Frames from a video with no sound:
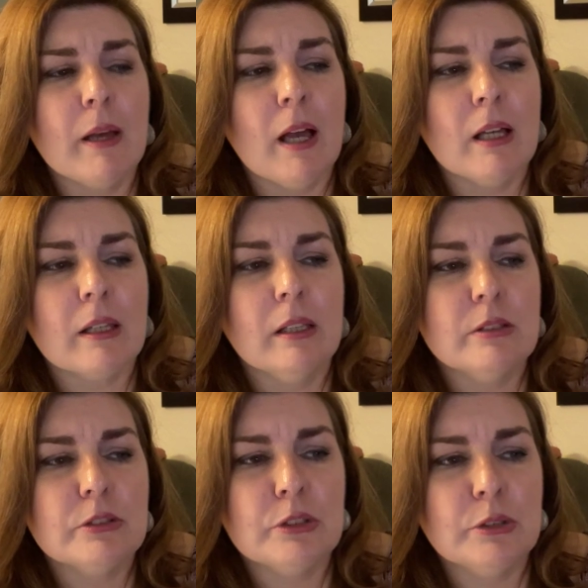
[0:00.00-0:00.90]
back
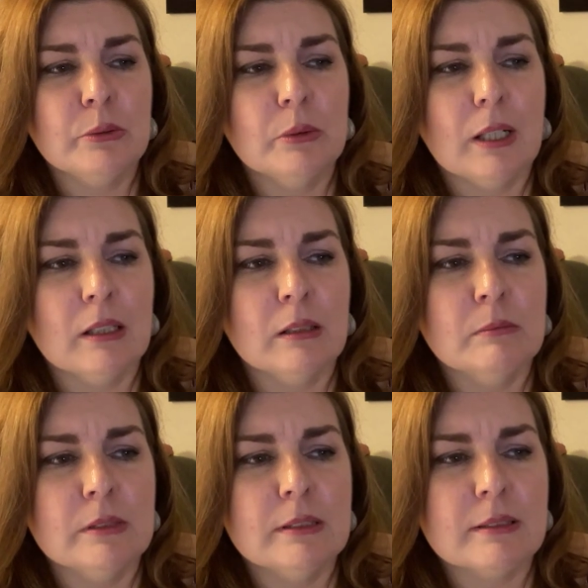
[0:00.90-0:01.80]
to
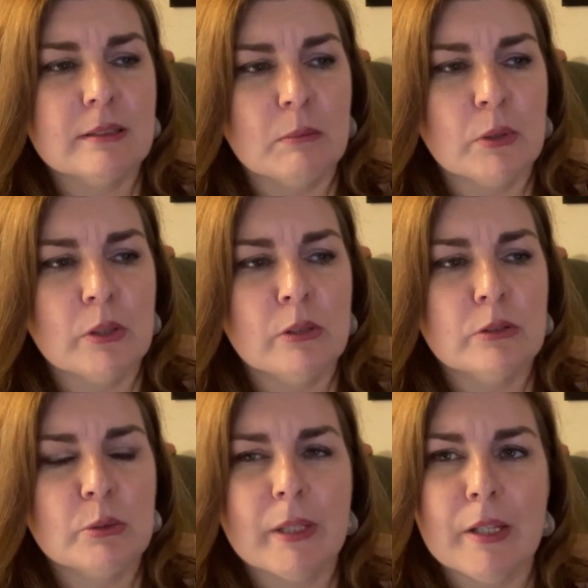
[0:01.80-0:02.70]
um,
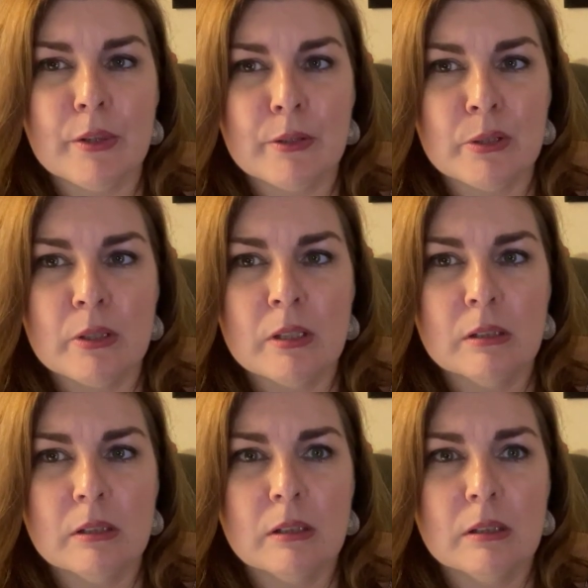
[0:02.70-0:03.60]
December 23rd
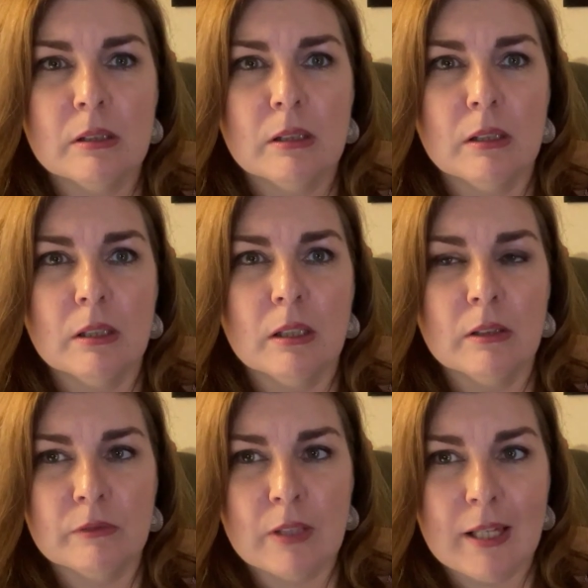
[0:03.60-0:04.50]

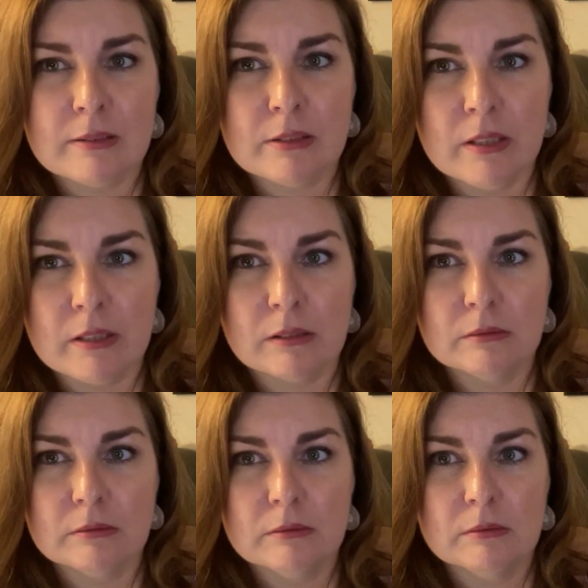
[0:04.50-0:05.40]
of last year
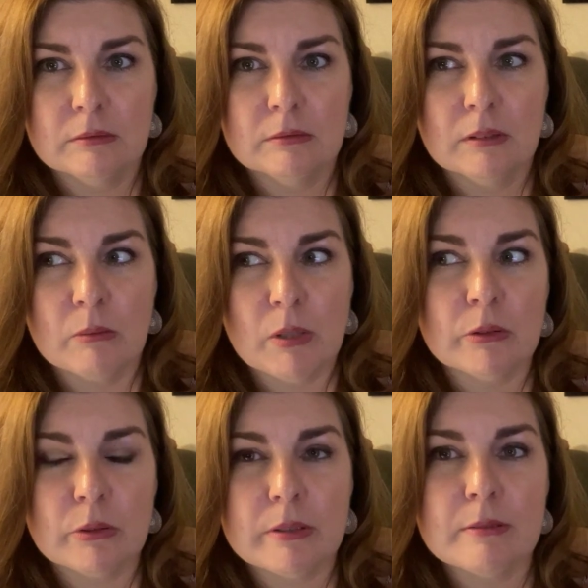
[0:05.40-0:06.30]

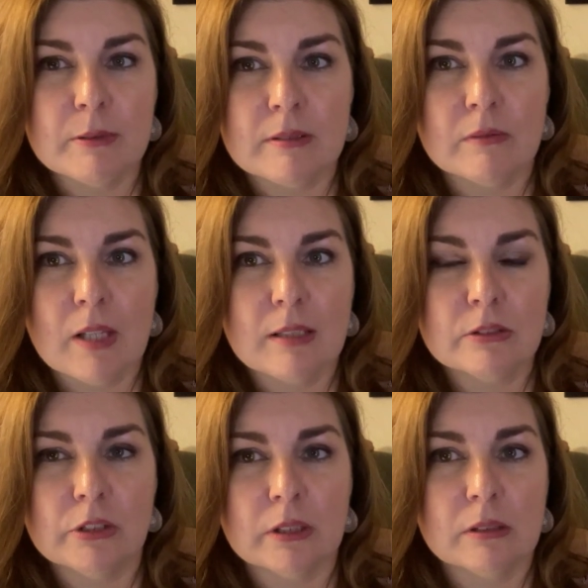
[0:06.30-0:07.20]
around Christmas of
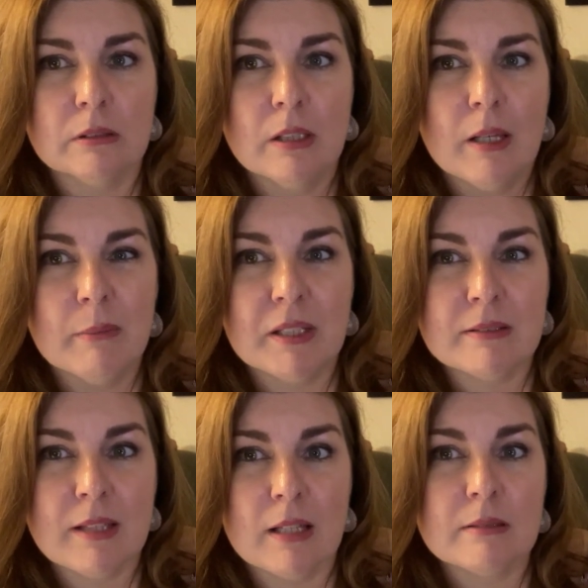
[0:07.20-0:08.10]
last year
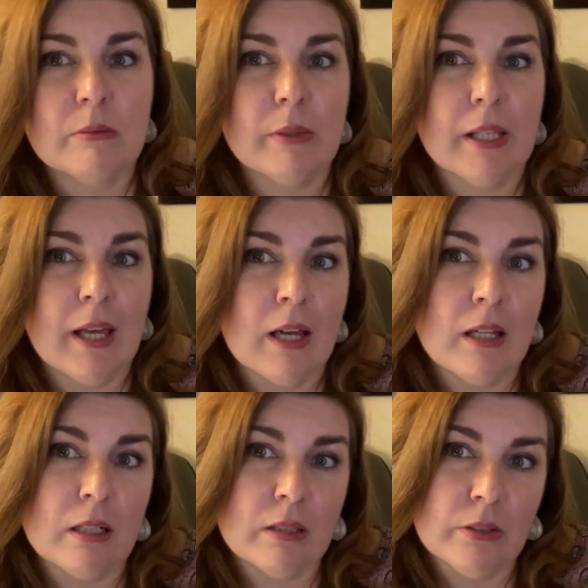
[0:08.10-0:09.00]
because that's when we
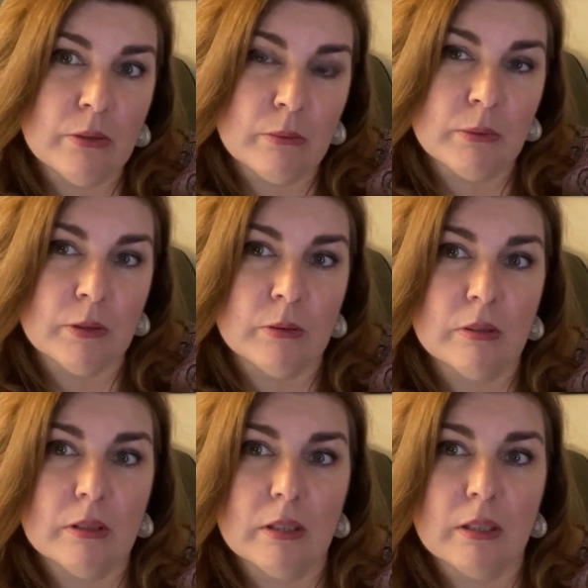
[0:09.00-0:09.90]
had a new
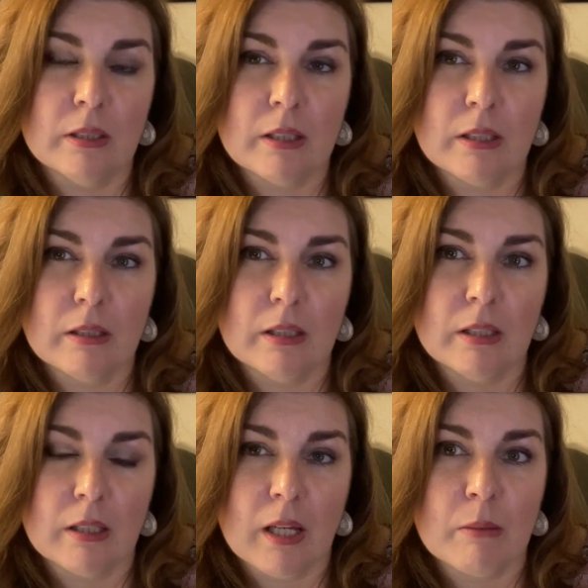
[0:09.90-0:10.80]
moon in,
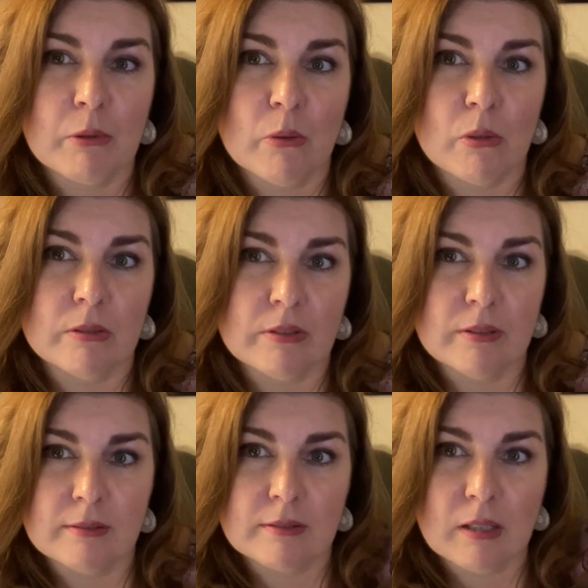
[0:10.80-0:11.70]
in Capricorn. So
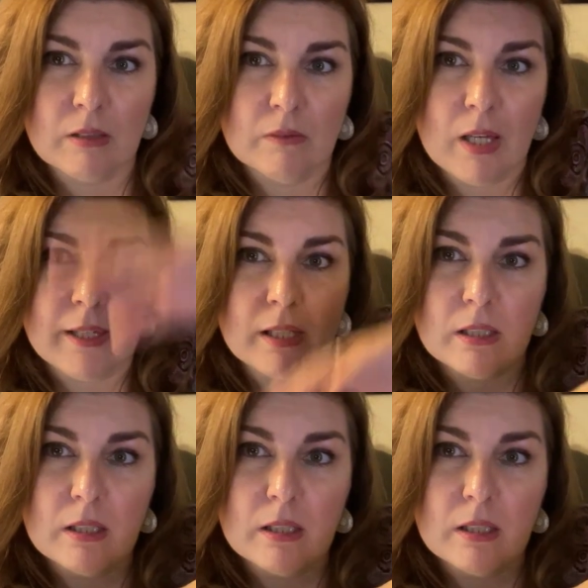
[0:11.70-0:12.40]
this is kind of like